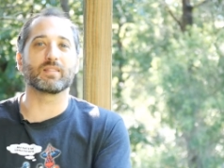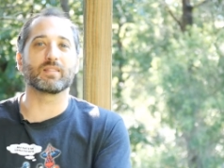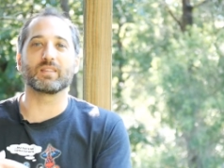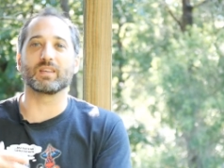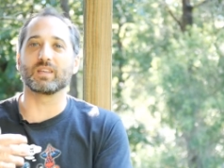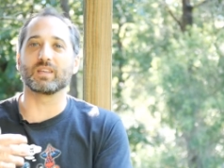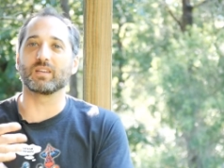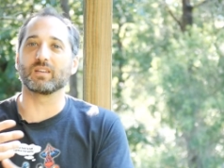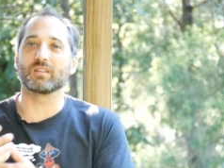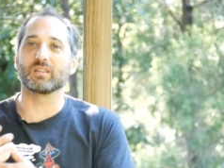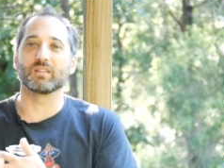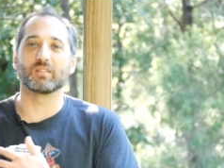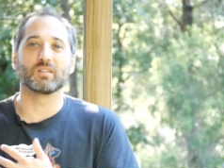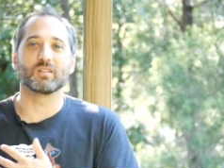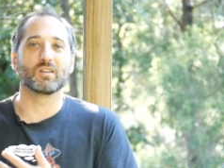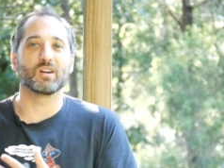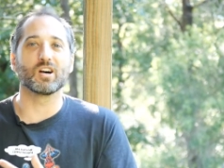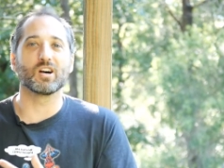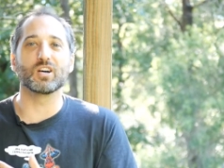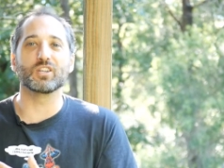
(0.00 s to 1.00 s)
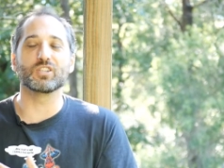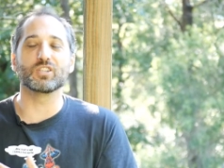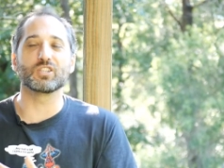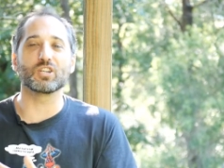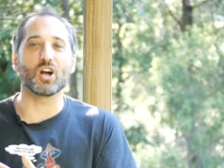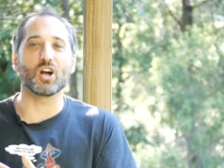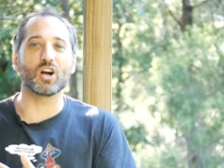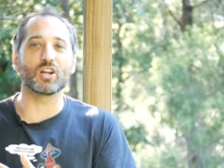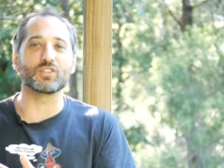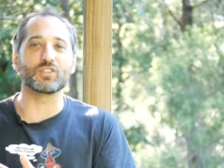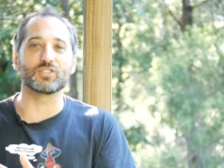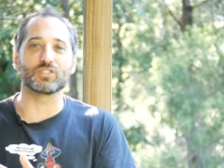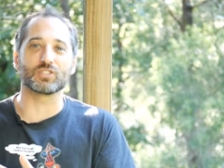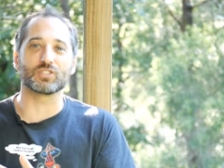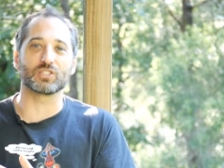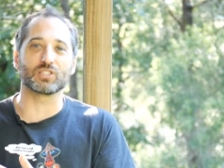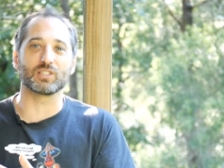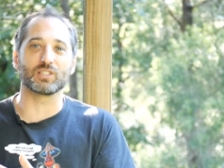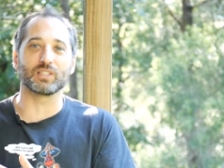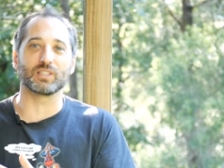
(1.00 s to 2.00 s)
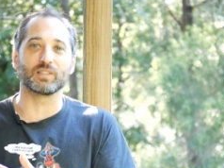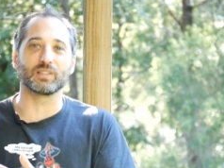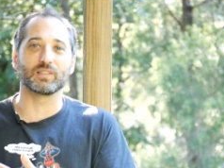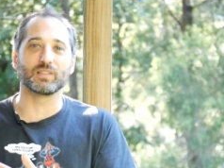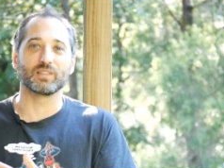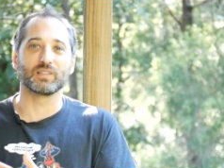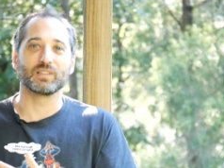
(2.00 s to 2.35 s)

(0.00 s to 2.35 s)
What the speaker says: thing unconsciously?